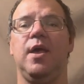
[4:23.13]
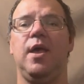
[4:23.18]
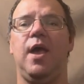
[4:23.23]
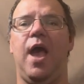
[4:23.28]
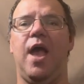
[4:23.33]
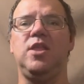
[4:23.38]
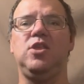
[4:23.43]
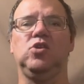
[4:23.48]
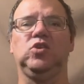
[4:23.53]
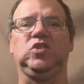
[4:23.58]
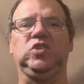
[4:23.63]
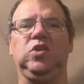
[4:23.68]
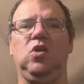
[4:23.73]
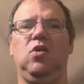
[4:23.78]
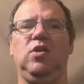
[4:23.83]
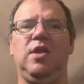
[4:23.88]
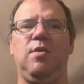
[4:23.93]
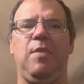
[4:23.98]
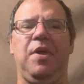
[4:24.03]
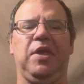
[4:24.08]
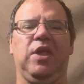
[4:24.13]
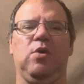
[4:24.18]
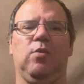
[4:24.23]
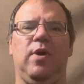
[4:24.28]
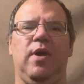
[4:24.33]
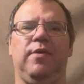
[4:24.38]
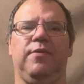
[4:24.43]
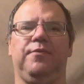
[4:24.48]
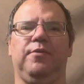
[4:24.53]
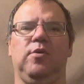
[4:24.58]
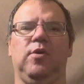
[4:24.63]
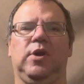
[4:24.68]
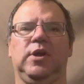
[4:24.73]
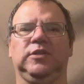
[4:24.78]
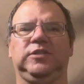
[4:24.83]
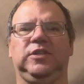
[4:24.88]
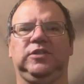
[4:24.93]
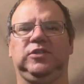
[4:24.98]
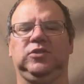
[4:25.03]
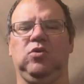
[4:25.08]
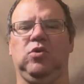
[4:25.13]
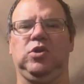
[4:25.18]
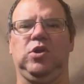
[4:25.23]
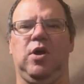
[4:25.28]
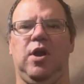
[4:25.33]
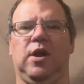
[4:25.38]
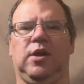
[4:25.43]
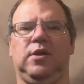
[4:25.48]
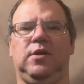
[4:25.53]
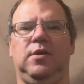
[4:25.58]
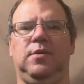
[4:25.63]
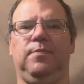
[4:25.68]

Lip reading: and you slowly make your way through because it's so dark.